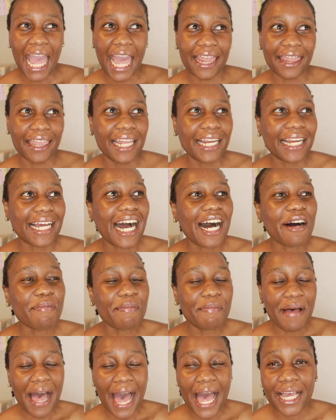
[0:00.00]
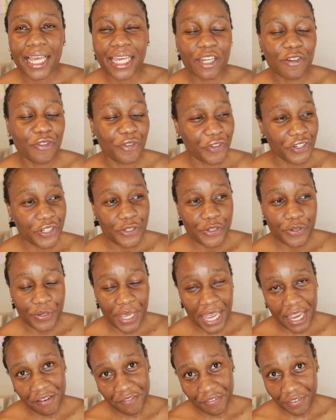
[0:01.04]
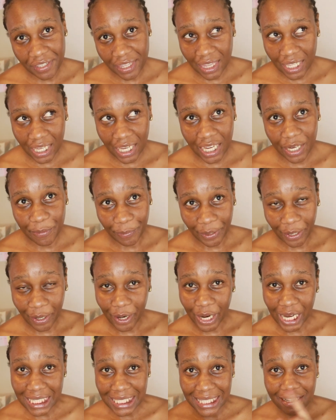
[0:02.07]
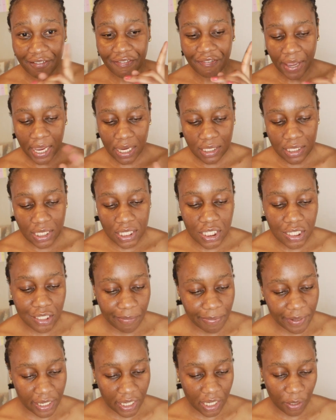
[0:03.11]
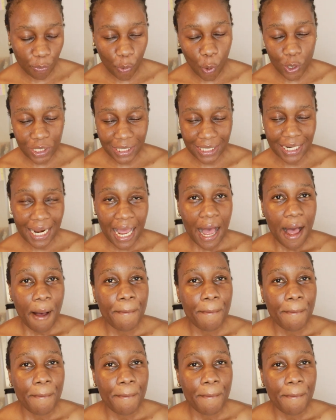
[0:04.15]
and then come back and redo everything, because the face is superly important.